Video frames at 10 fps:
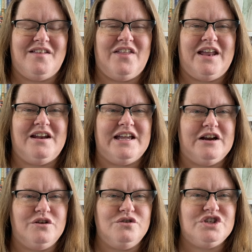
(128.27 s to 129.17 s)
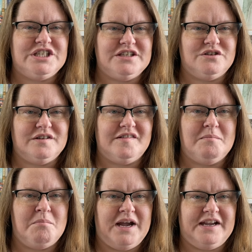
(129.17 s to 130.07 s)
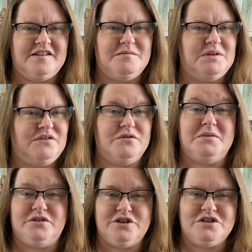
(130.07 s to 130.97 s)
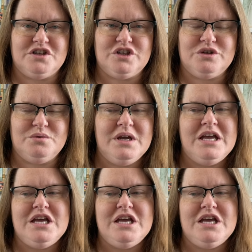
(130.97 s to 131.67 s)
then Carol Shields might be familiar to you.